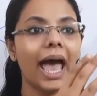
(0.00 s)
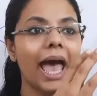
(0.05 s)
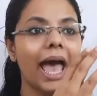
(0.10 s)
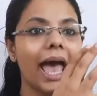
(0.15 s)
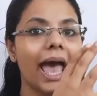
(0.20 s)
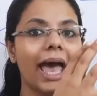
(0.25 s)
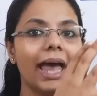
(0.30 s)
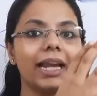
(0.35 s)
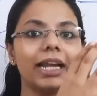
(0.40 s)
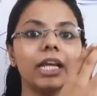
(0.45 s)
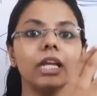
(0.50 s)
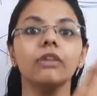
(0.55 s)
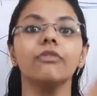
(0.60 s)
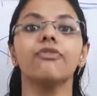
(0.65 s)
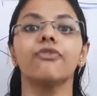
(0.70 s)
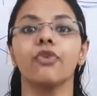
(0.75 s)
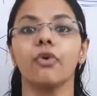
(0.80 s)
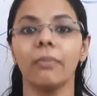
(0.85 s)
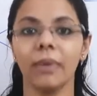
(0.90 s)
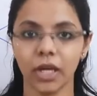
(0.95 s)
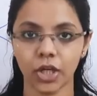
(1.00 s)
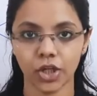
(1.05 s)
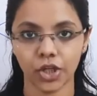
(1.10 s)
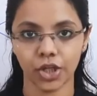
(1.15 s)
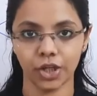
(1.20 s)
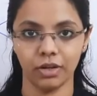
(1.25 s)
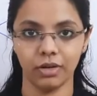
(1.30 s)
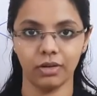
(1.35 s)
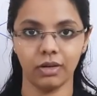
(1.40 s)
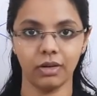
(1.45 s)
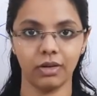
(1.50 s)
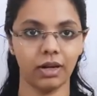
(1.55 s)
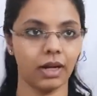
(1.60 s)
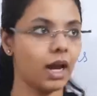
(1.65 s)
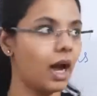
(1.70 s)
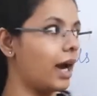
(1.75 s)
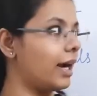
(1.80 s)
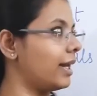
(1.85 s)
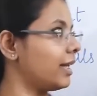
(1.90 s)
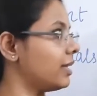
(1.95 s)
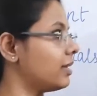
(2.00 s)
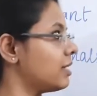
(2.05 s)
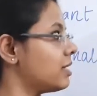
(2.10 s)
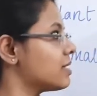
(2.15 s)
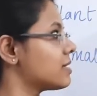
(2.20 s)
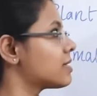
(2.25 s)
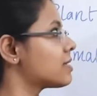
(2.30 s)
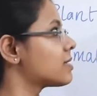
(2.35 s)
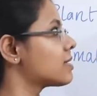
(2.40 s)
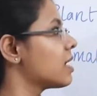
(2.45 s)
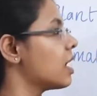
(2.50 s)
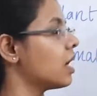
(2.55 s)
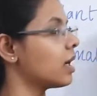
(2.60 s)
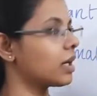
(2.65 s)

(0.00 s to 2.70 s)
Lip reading: an information regarding this